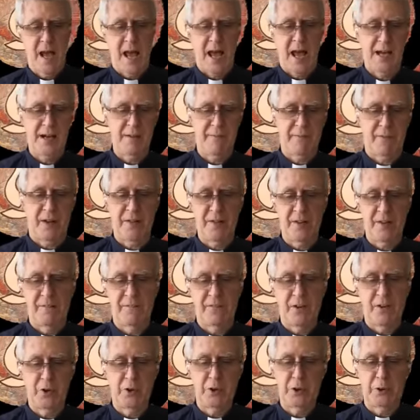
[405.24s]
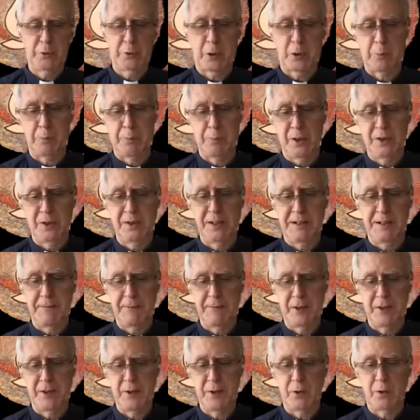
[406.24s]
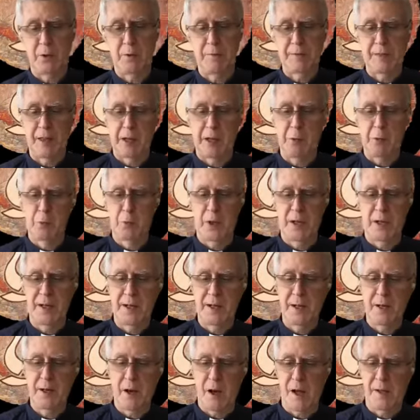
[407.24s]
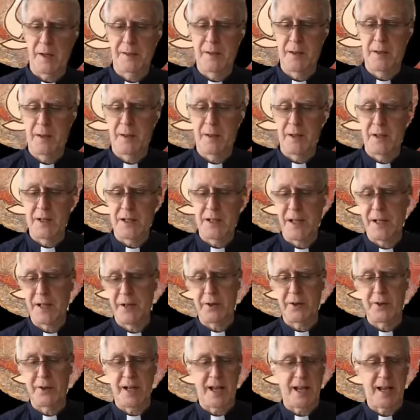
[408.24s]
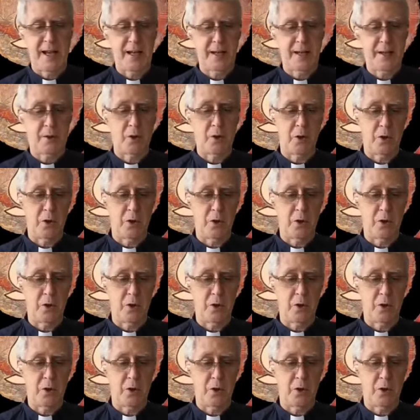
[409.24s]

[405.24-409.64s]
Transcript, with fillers: And if other folks believe it, or if they read it on the internet,